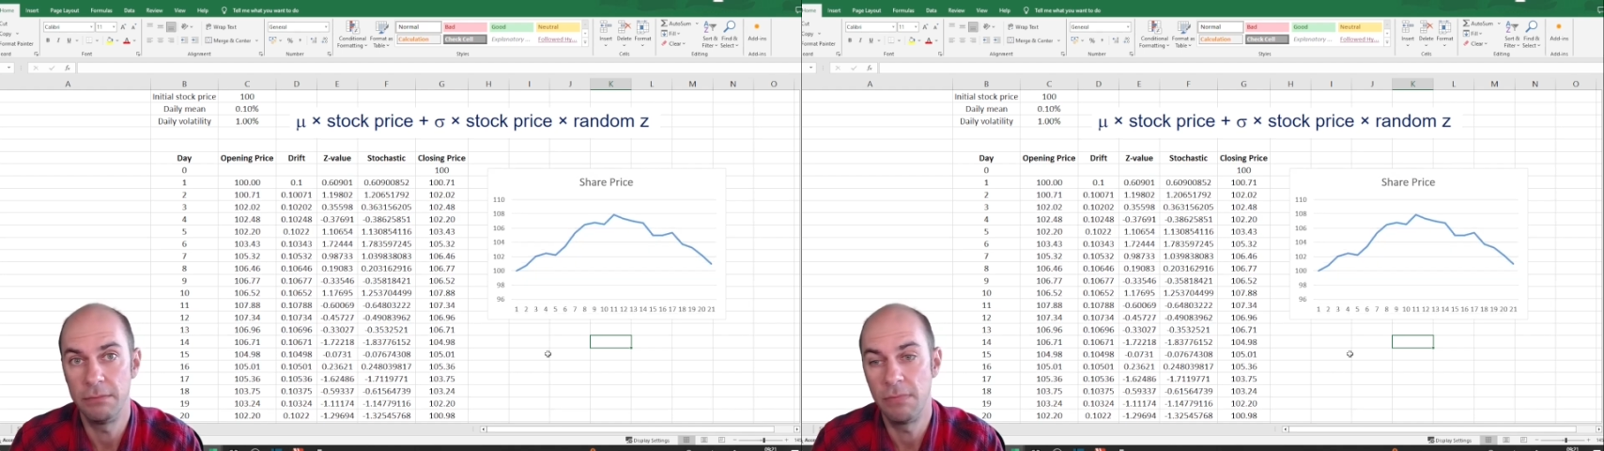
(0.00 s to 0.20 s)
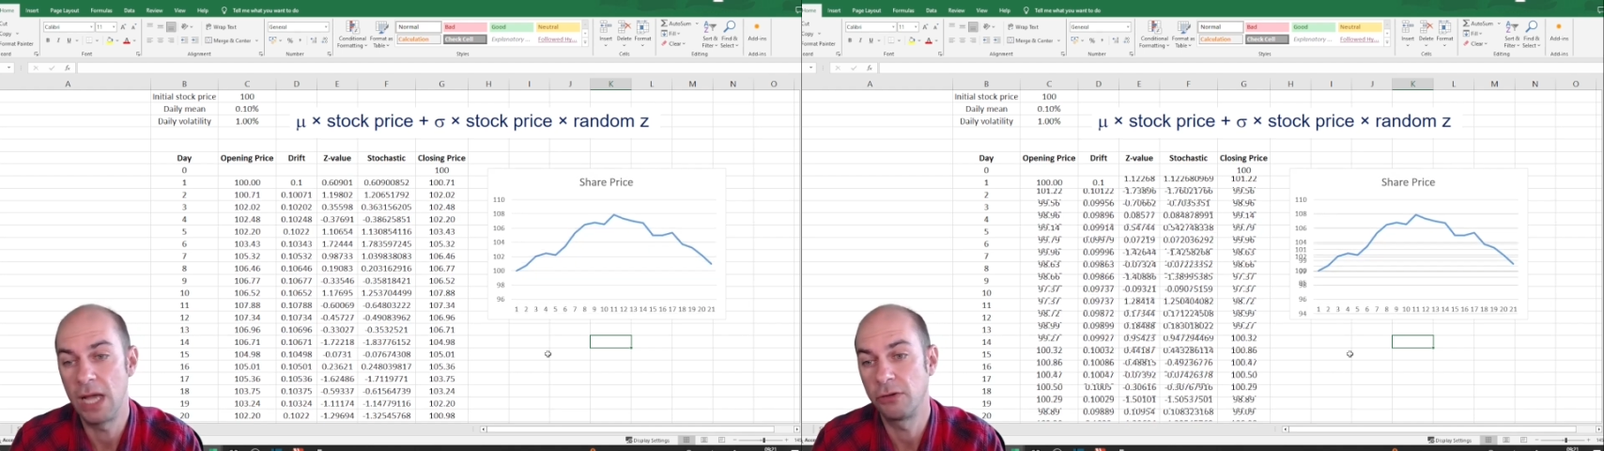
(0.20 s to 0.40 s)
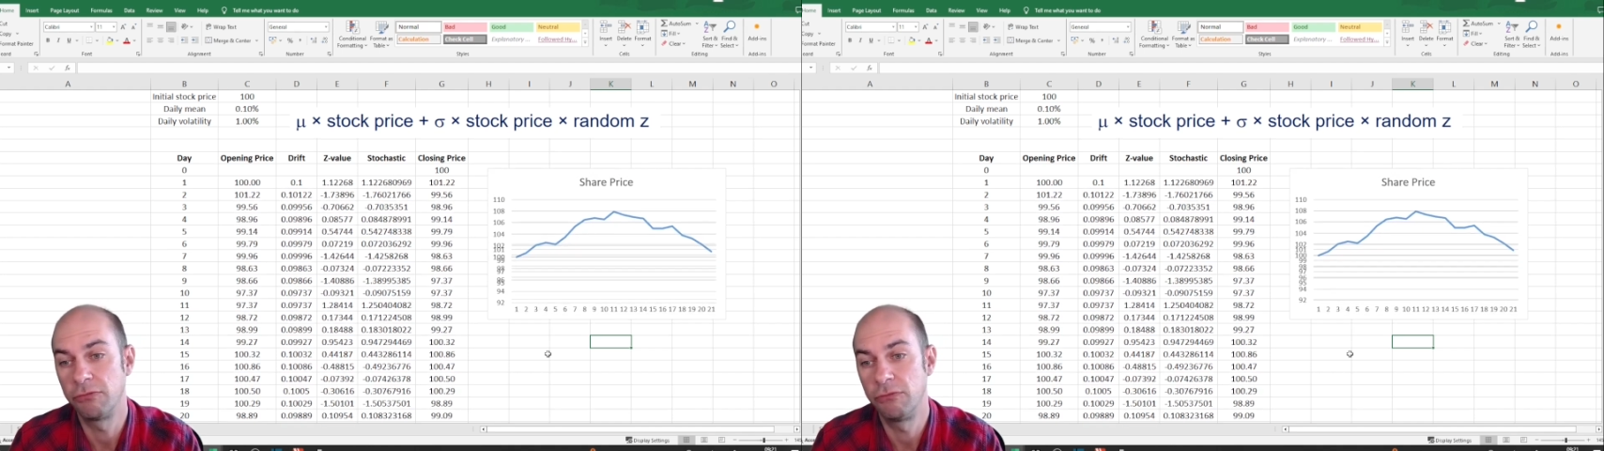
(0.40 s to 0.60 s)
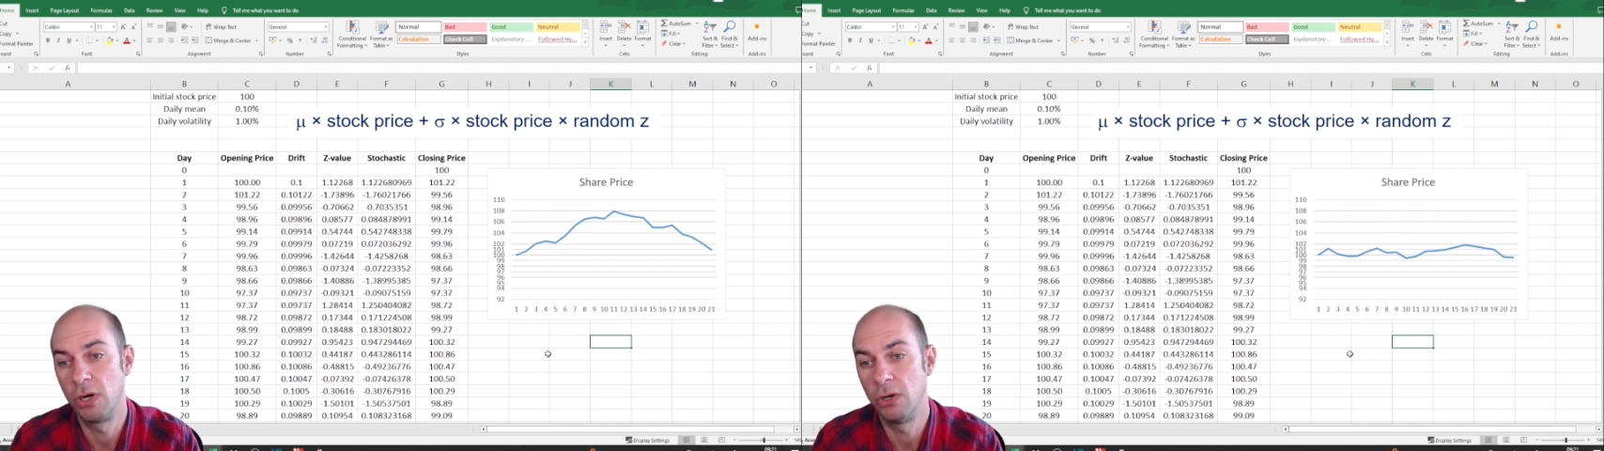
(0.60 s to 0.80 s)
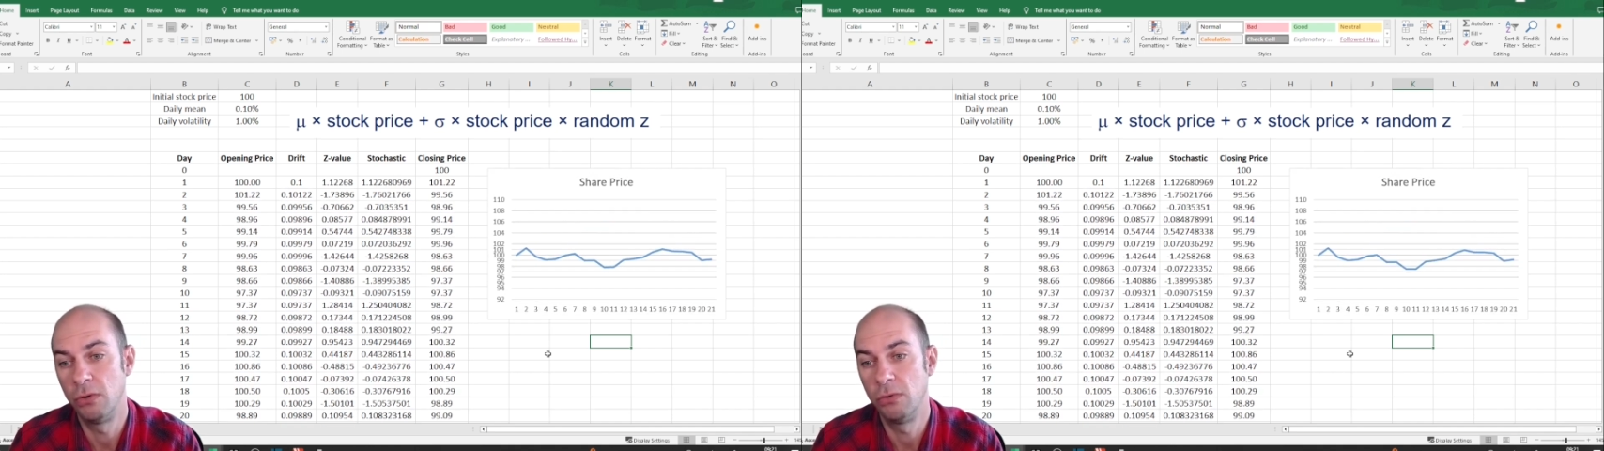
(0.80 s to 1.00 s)

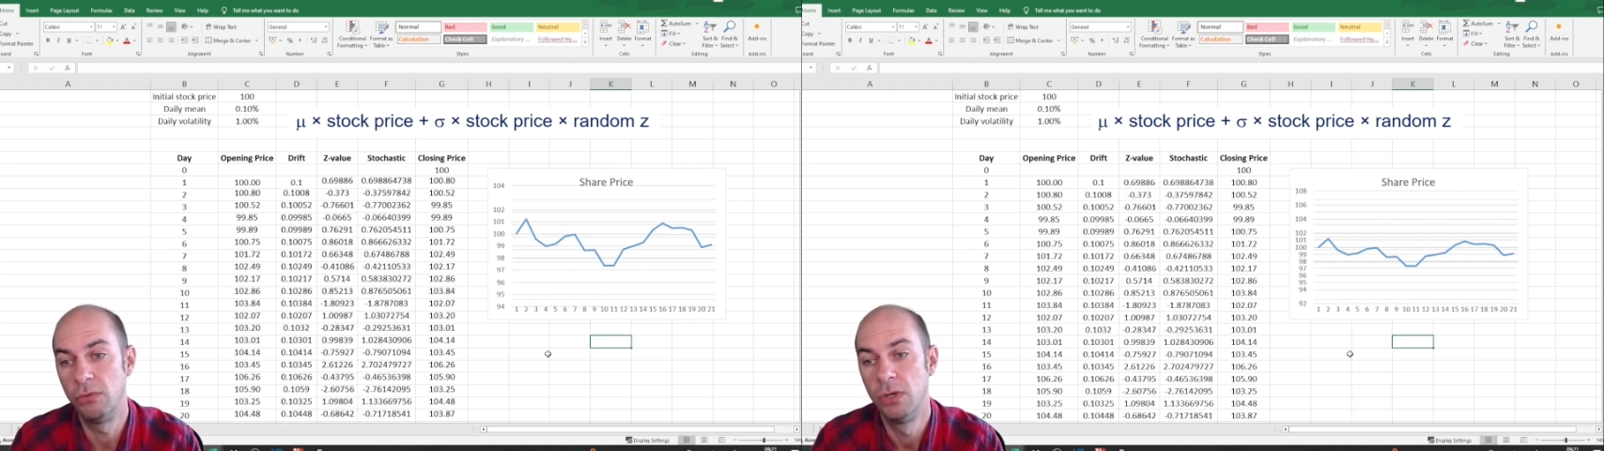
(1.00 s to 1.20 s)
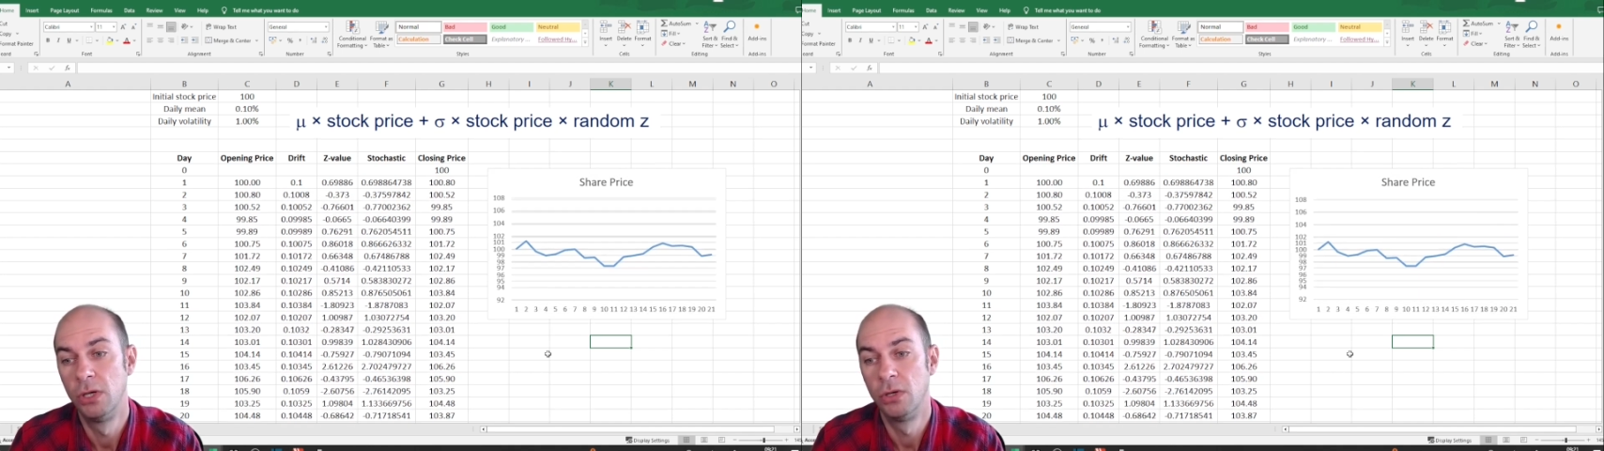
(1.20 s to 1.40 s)
macro